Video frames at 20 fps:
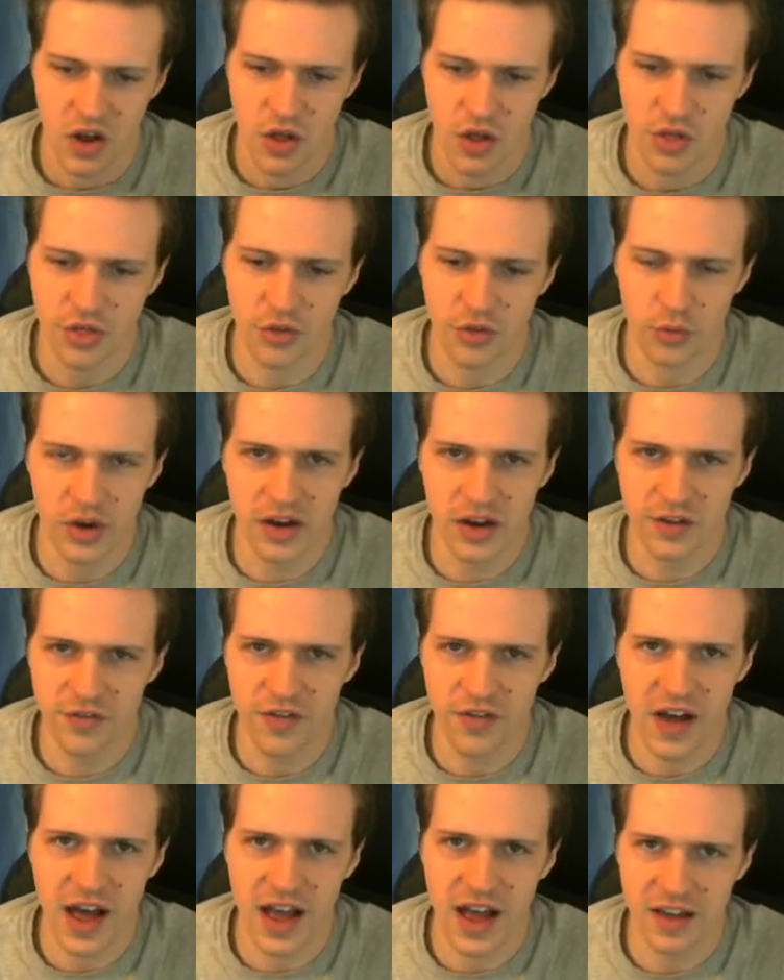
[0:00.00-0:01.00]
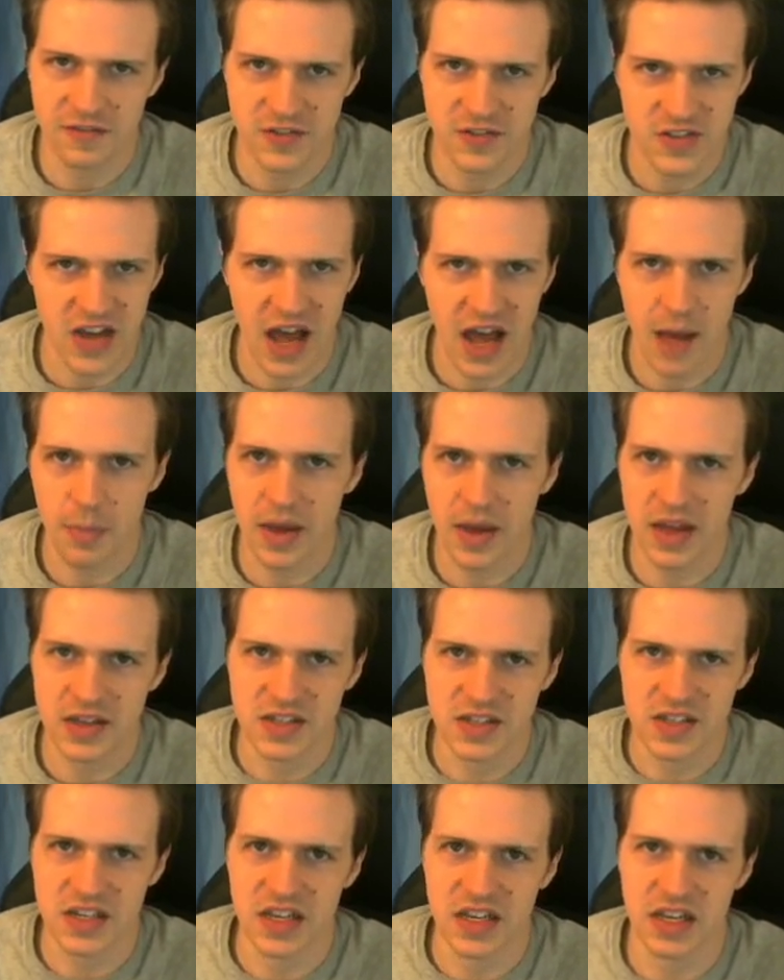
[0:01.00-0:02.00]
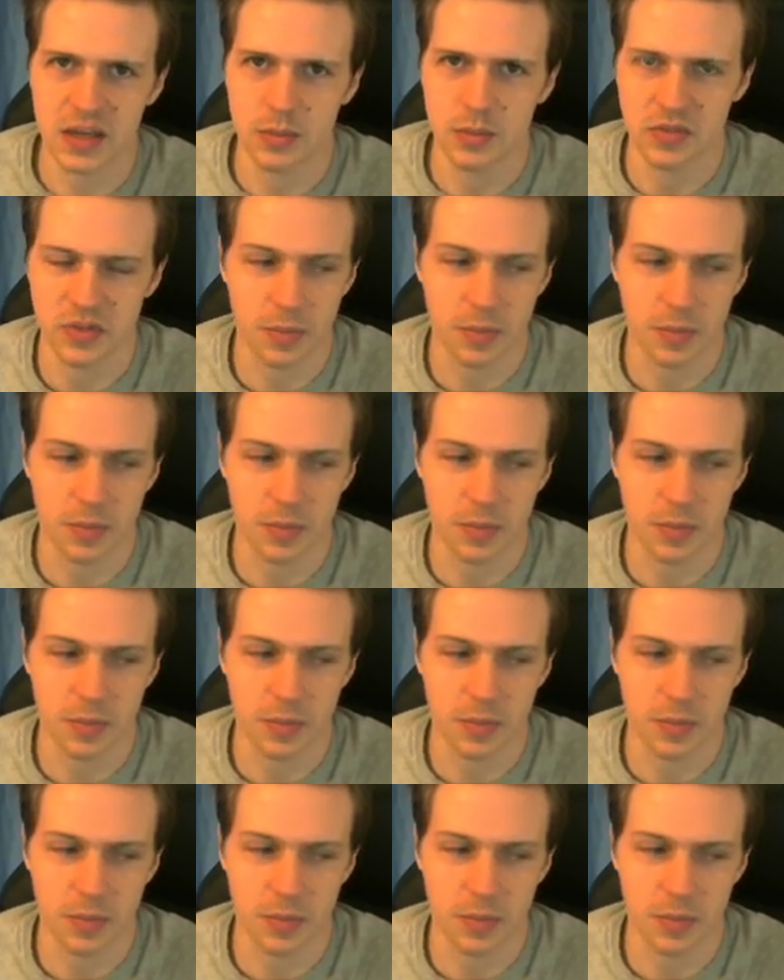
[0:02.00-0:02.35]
3 to 5 top end teams.